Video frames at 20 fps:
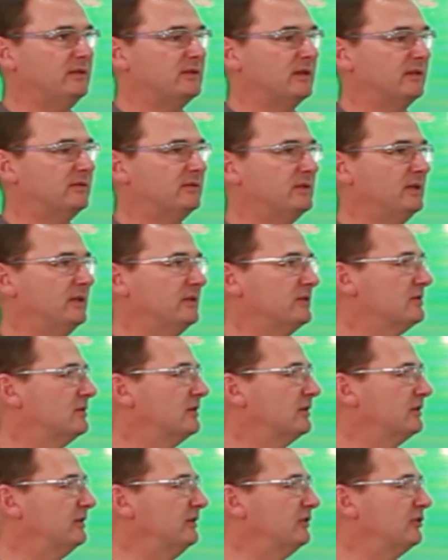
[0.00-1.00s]
has changed a
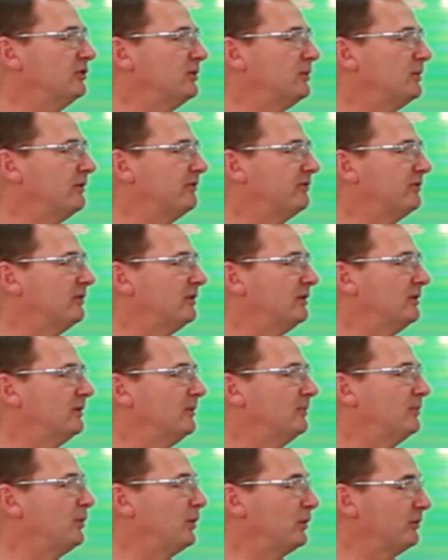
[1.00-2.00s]
lot in terms
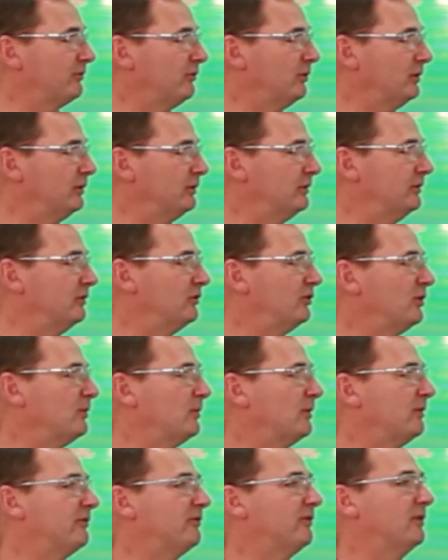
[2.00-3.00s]
of portfolio, in terms
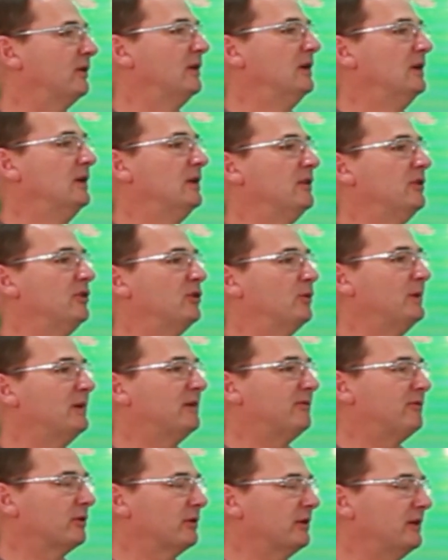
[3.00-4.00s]
of the way
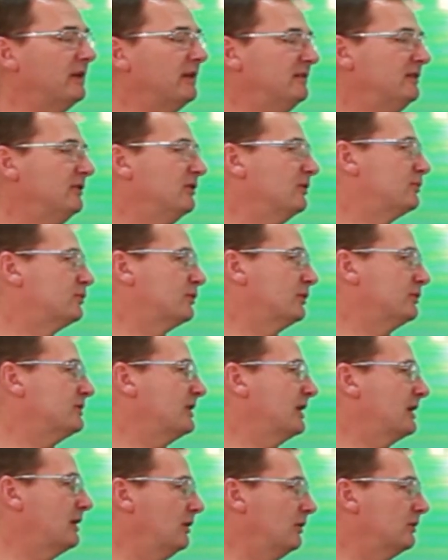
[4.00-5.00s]
of organizing the
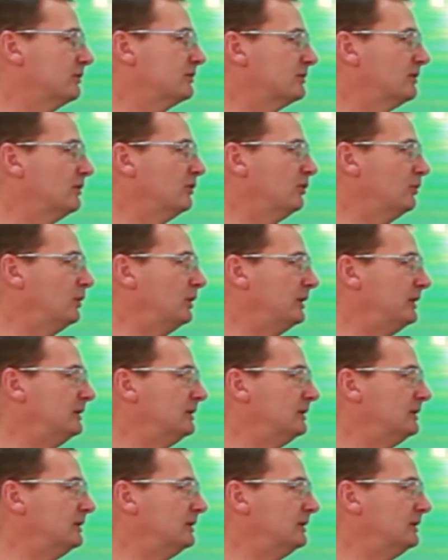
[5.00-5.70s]
project launch globally.